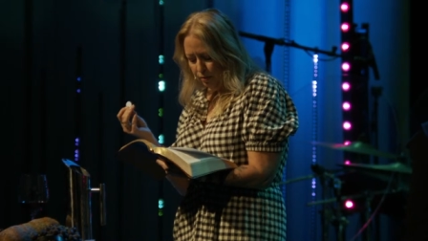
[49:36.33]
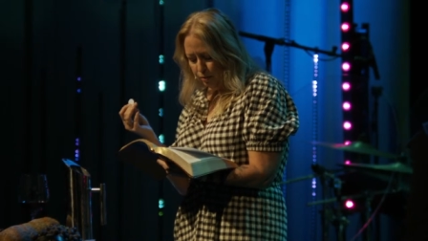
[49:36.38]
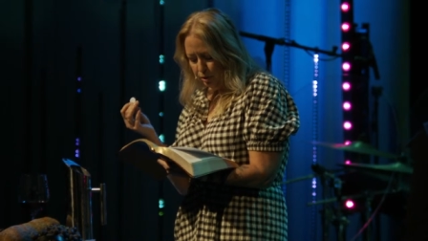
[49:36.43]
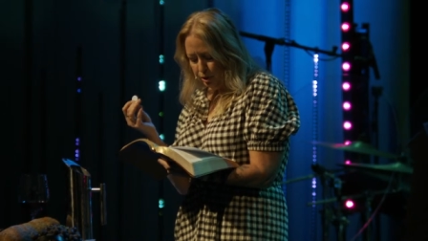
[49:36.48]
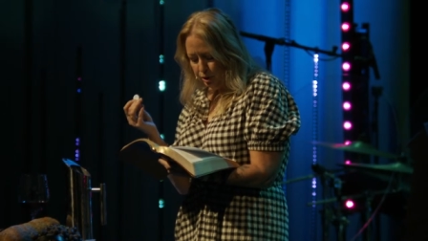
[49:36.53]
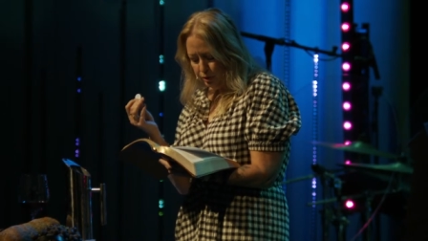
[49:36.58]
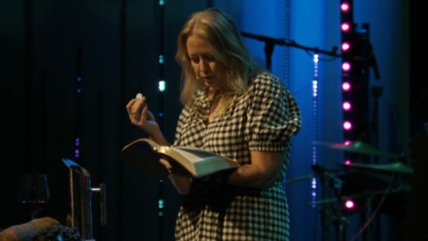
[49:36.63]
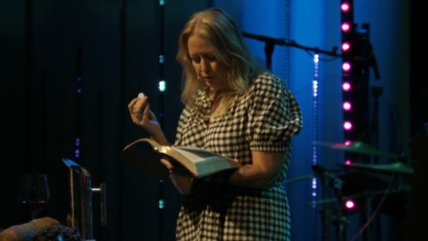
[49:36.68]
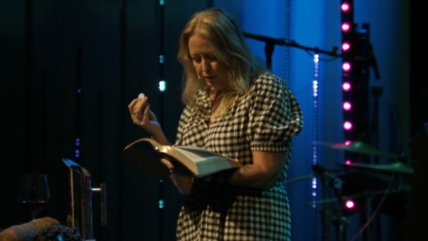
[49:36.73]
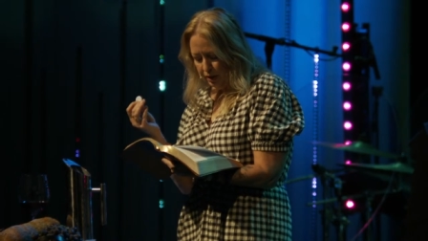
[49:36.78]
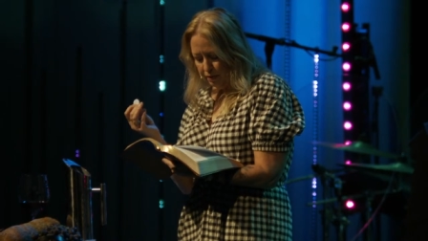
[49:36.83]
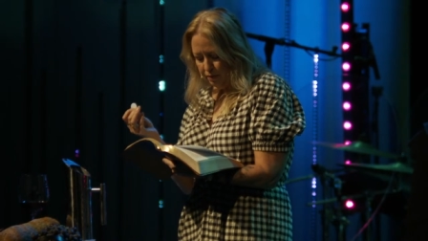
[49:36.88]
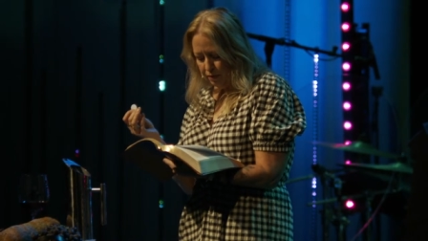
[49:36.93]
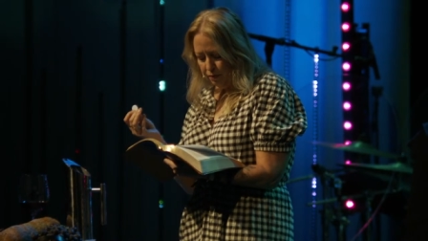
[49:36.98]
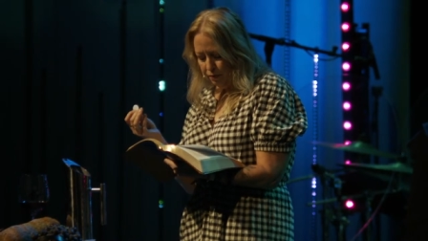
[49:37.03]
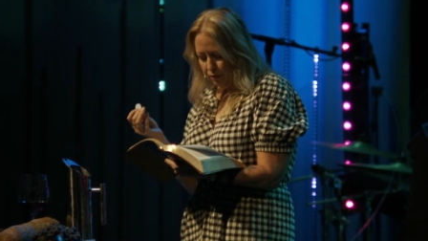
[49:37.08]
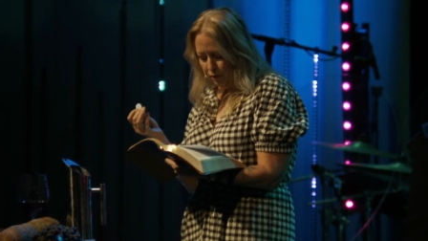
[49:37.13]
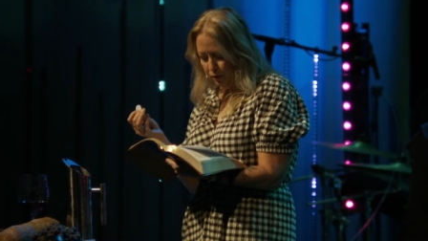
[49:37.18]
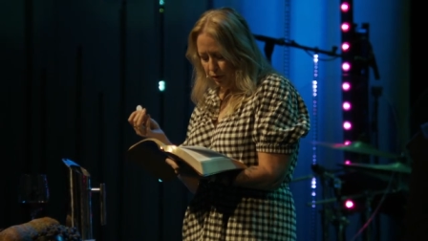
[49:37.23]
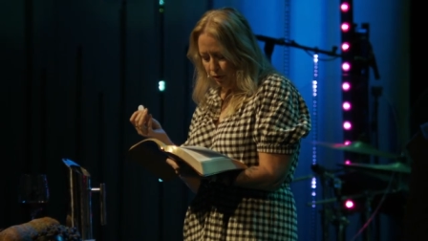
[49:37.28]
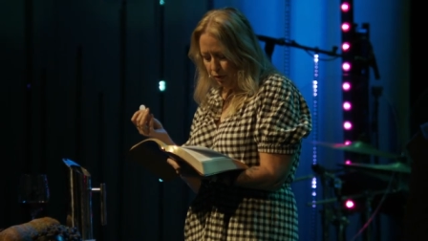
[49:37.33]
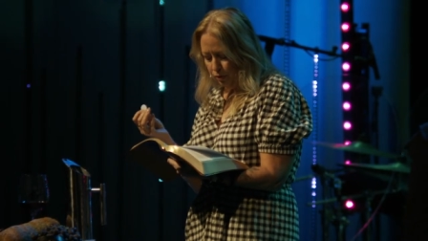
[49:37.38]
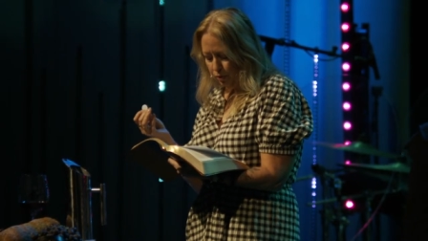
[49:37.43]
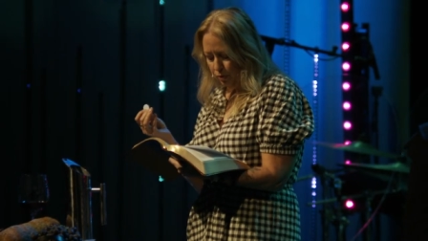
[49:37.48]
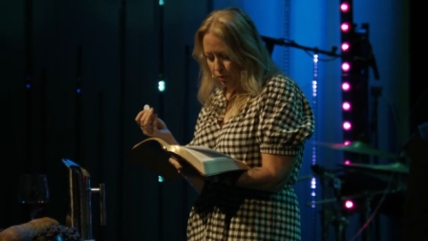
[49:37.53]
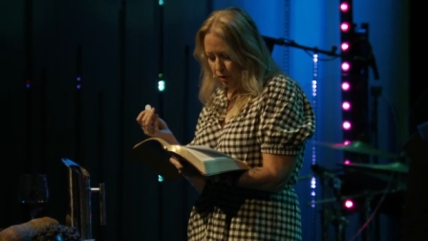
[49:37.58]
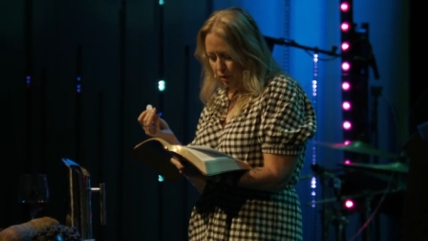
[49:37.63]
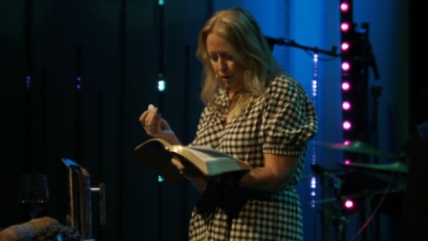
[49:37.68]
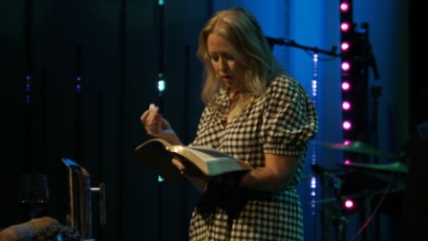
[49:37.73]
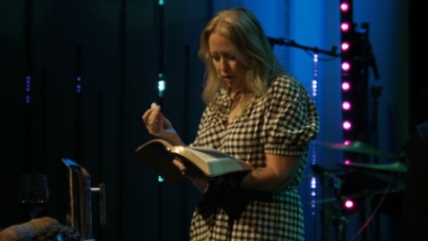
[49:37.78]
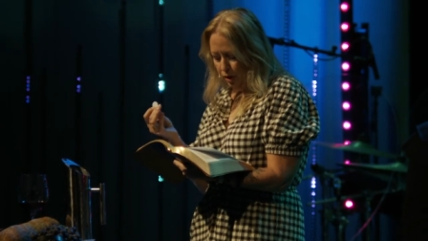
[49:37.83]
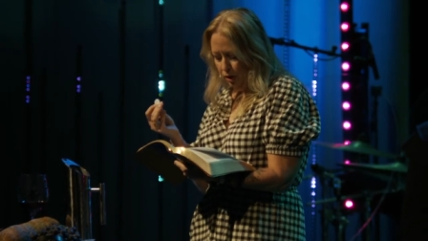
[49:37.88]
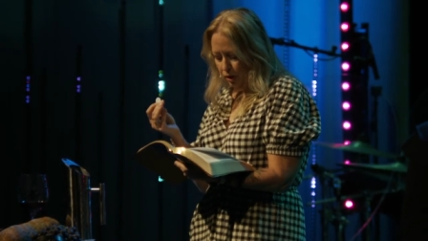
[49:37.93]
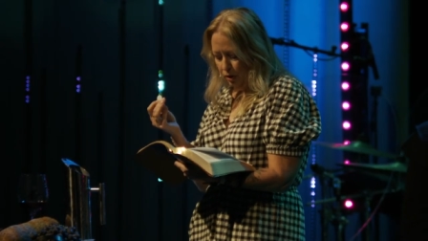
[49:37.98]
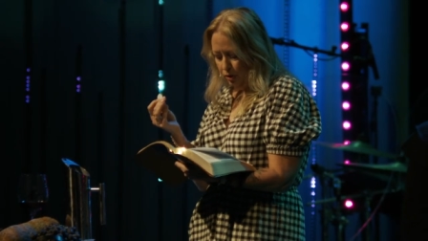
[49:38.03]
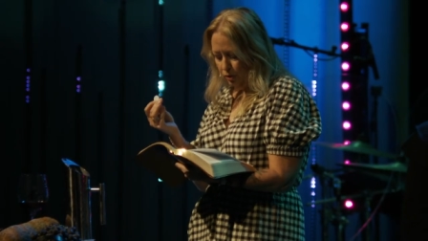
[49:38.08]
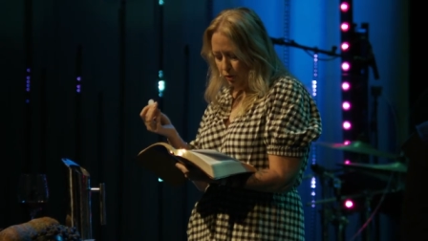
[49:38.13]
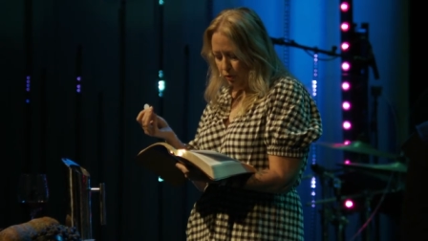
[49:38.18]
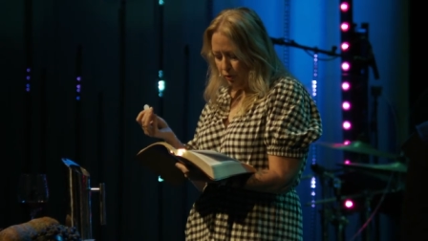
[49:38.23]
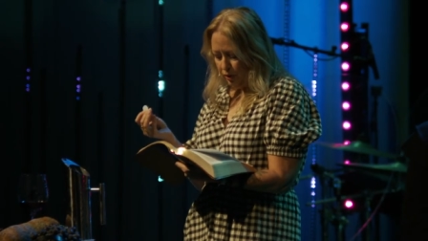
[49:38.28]
which is given for you.
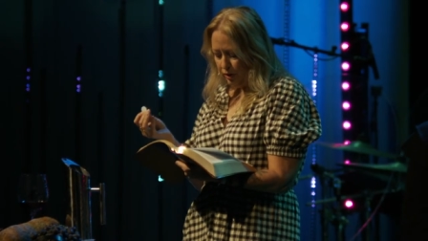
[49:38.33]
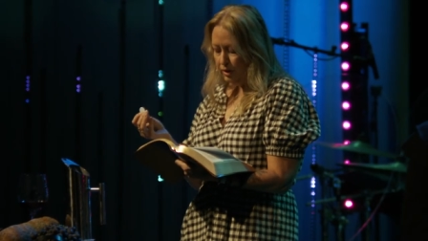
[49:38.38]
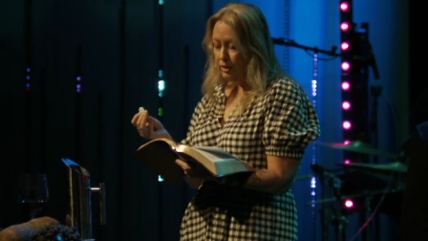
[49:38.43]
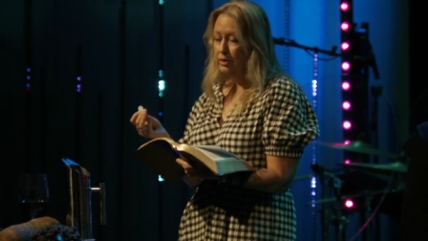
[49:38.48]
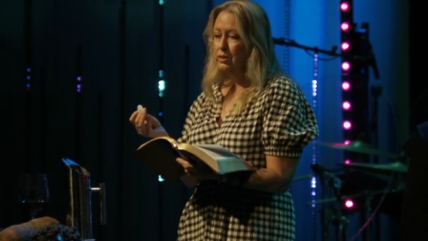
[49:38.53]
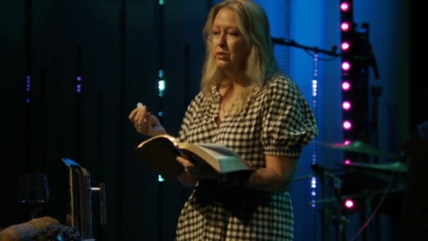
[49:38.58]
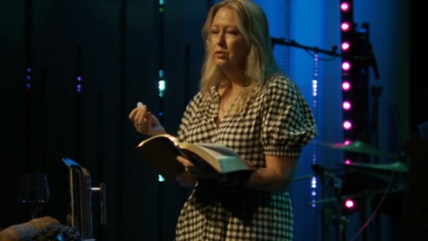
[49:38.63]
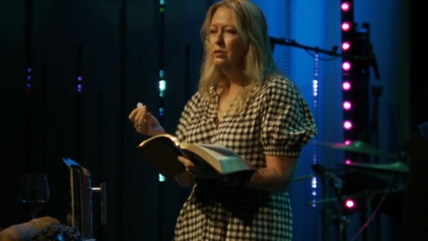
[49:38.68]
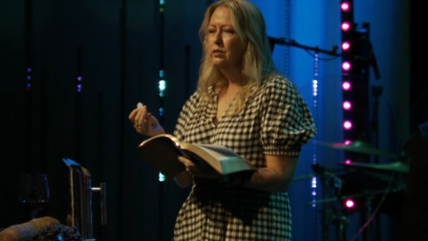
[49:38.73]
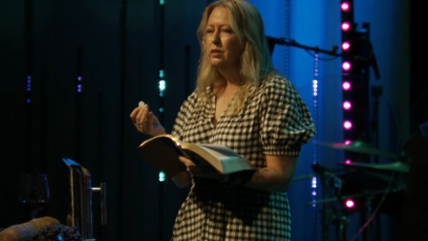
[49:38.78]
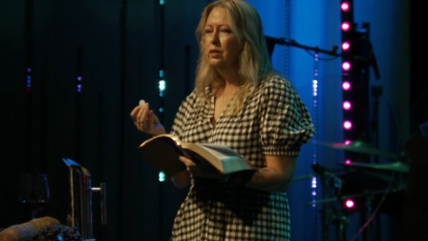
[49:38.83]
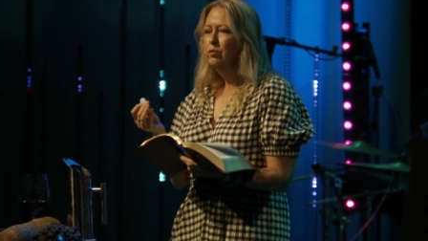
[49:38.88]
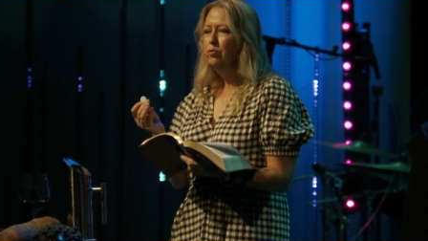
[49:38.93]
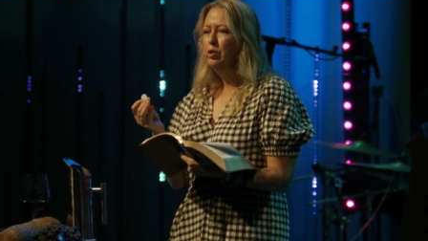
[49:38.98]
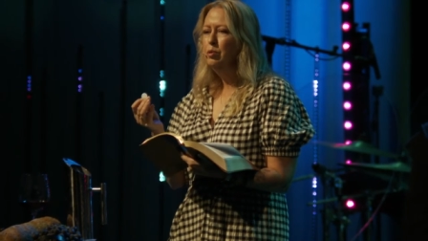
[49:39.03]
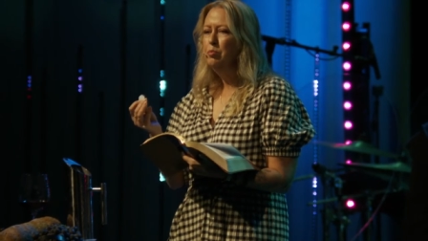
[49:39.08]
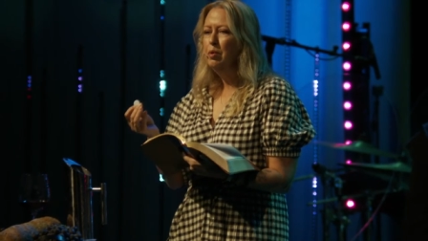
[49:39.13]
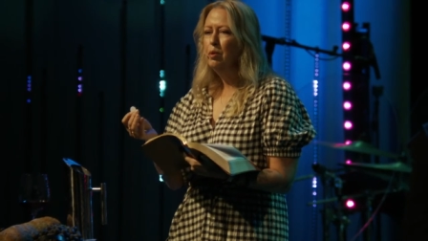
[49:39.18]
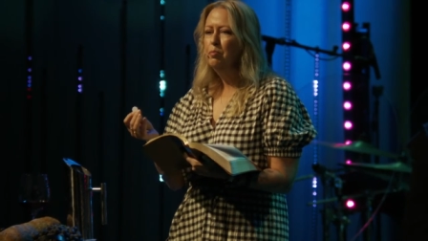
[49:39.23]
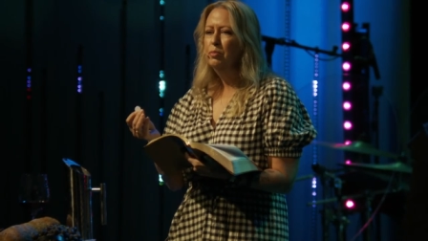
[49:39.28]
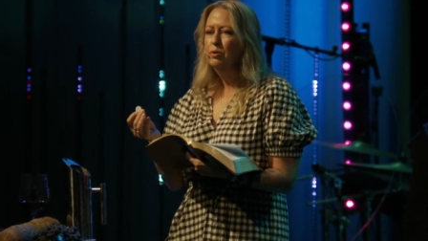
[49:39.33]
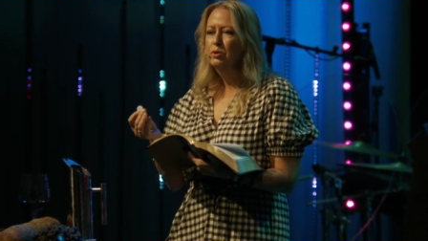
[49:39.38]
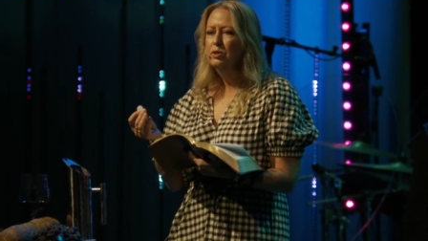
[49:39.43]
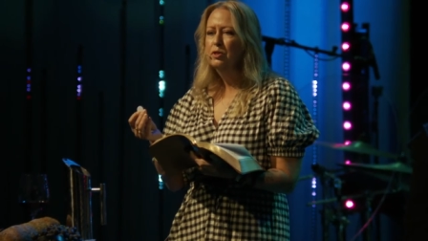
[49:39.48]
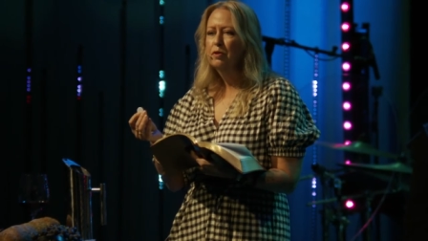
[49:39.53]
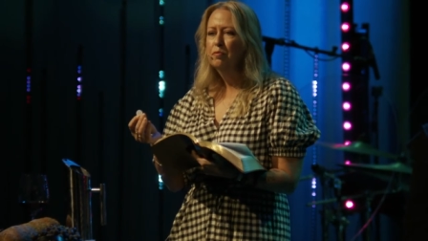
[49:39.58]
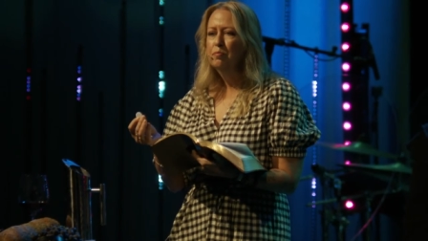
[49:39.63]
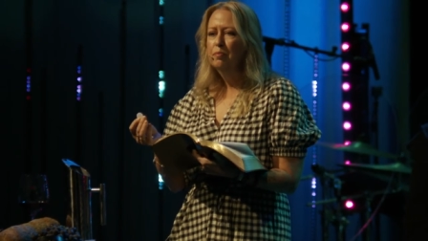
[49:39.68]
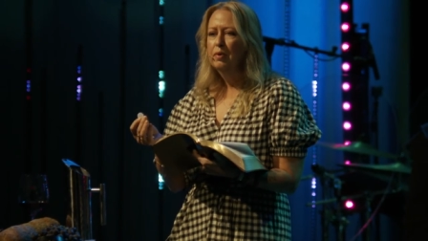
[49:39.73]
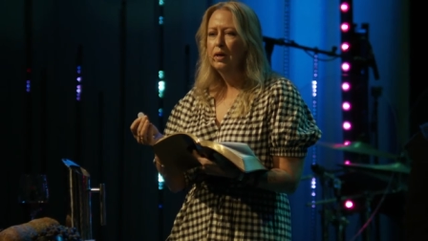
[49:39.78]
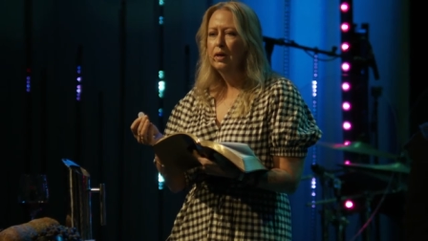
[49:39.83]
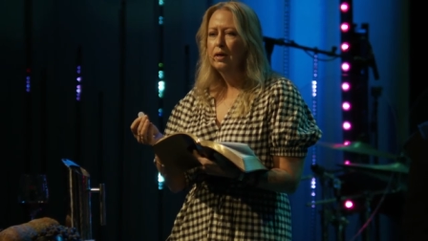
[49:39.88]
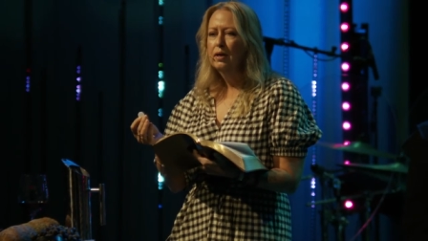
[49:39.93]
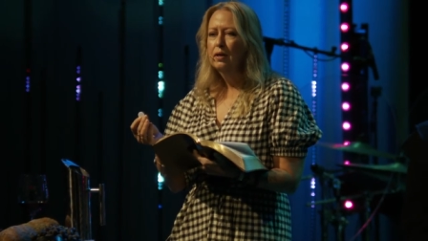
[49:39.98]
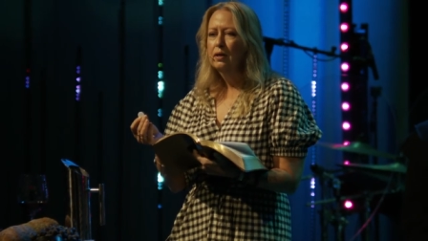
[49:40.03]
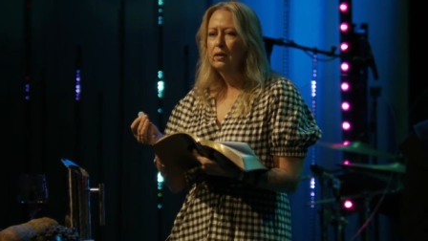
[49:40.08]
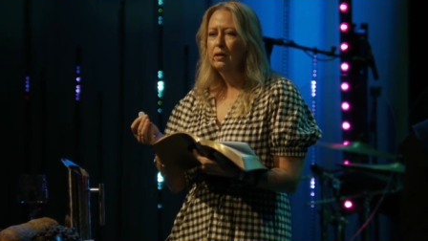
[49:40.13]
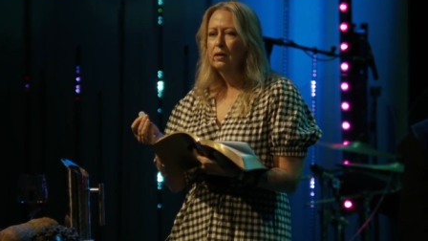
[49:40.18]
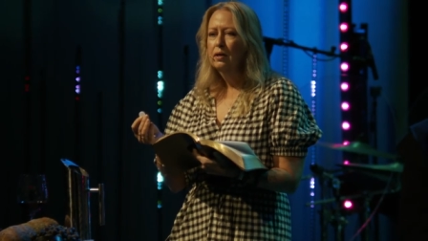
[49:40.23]
Do this in remembrance of me.